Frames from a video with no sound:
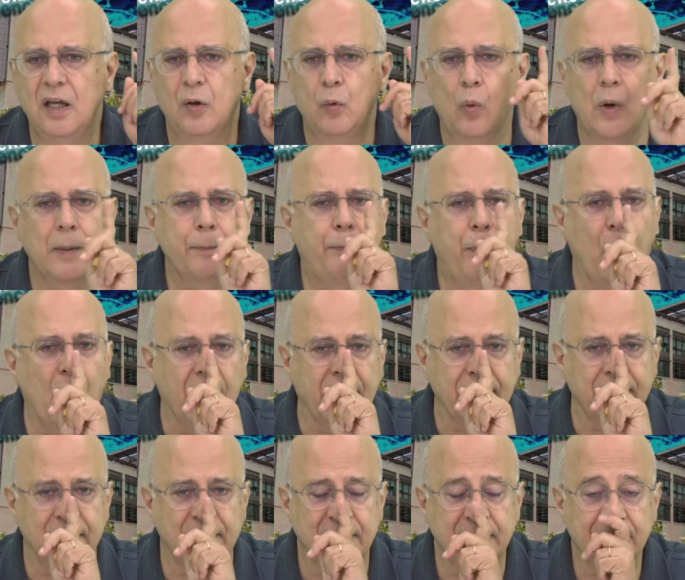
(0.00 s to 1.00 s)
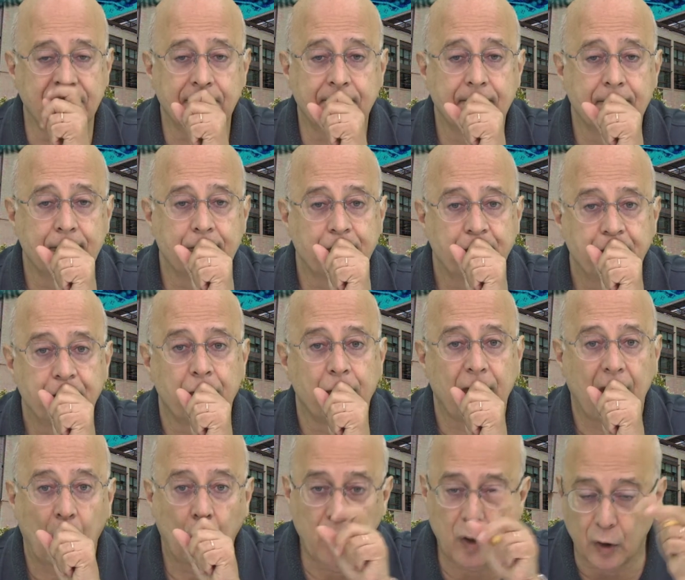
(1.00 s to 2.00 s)
in one point,
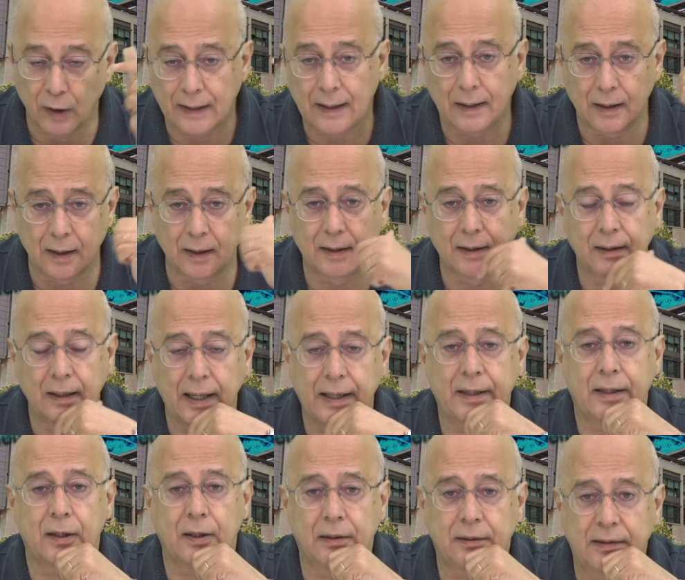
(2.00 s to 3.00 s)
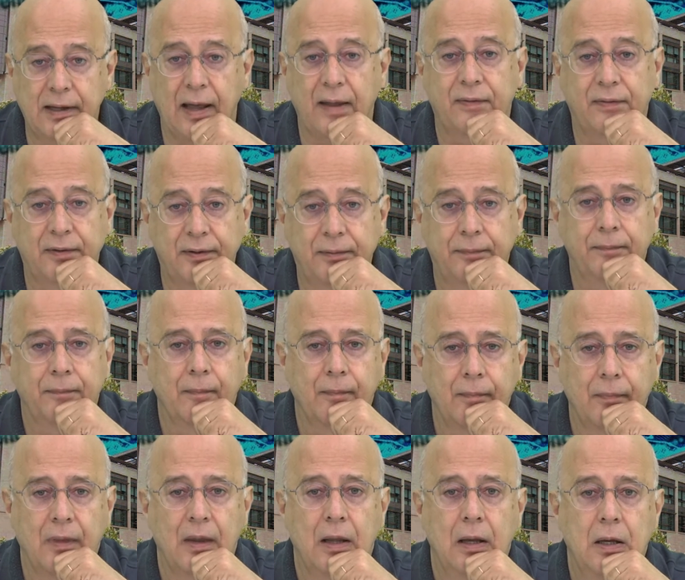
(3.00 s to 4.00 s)
we're going to learn later that
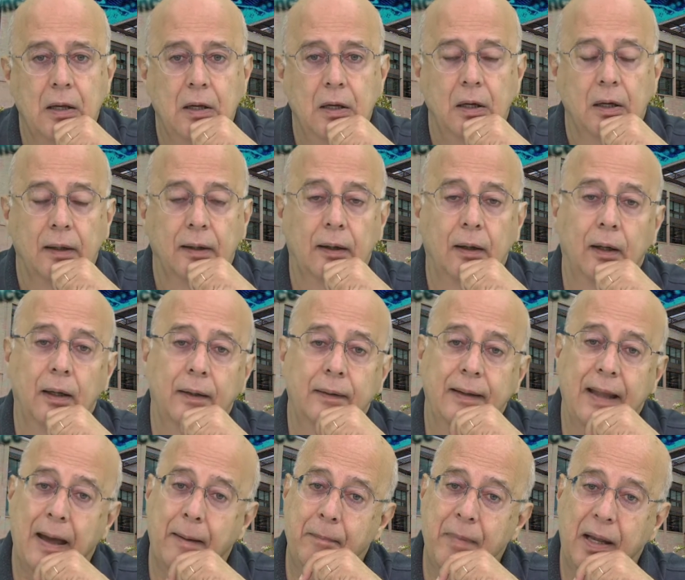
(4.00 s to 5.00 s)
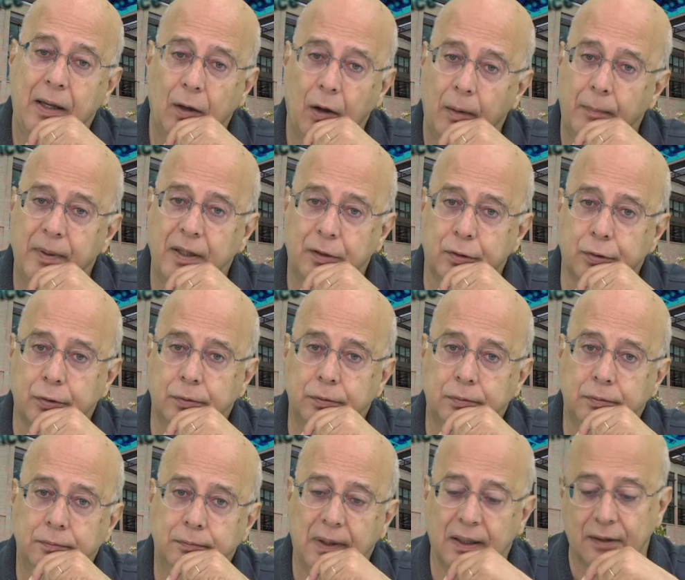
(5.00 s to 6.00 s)
that may not be true.
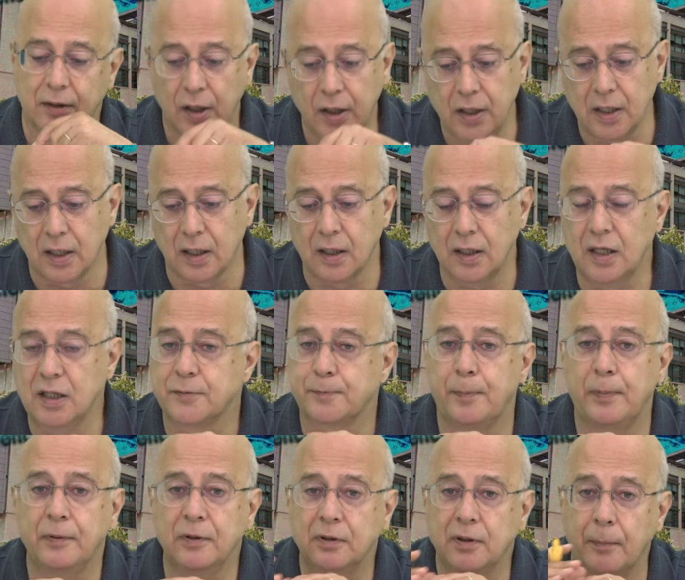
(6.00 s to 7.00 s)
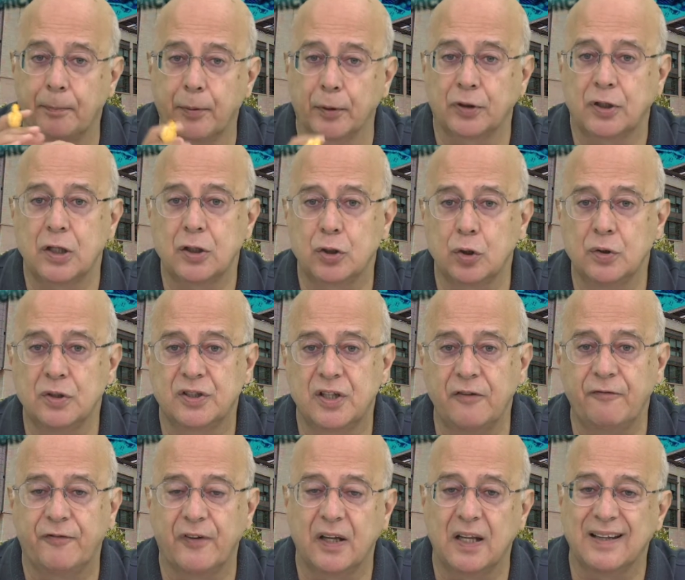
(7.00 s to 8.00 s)
But here, the potential is
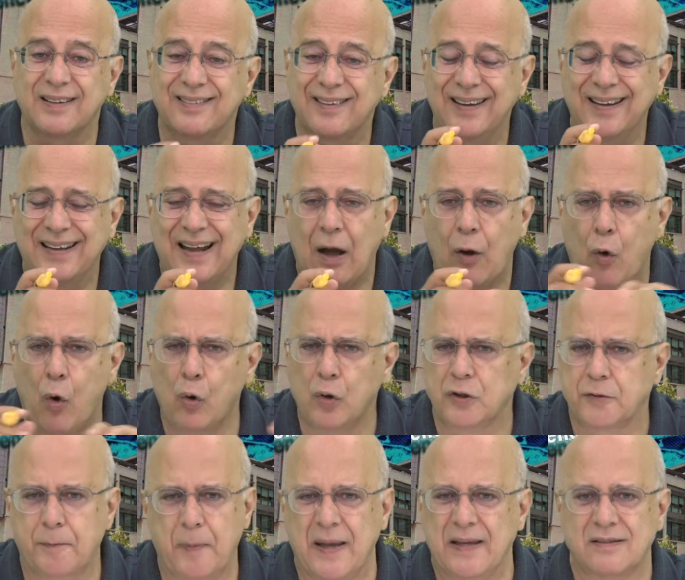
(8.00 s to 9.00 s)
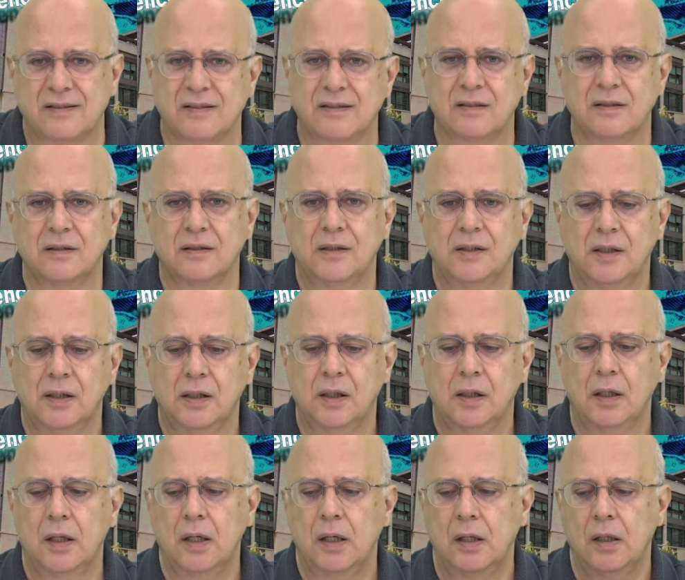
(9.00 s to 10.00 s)
infinite in a whole space.
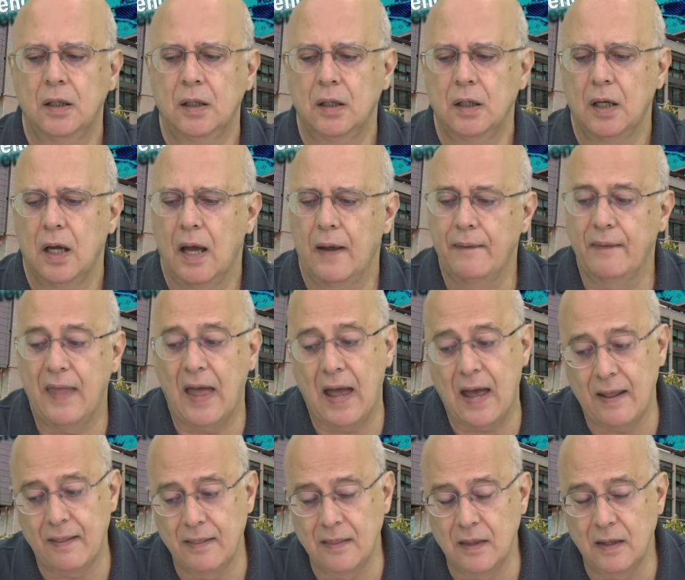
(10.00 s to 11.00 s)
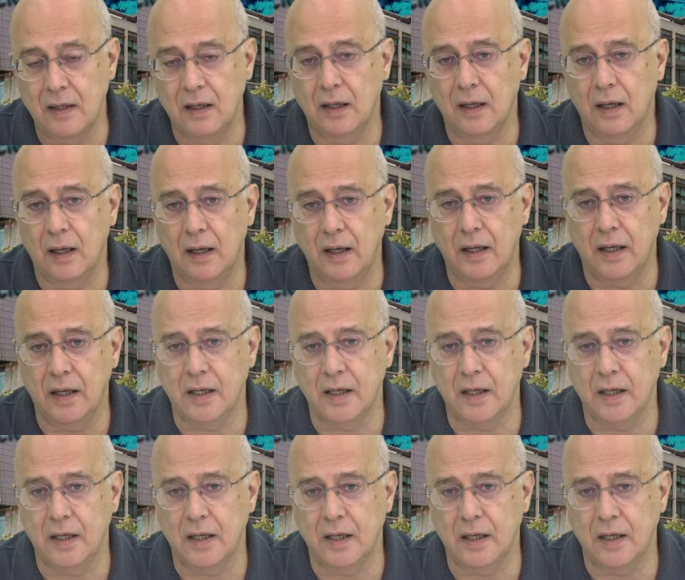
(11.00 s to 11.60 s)
Then it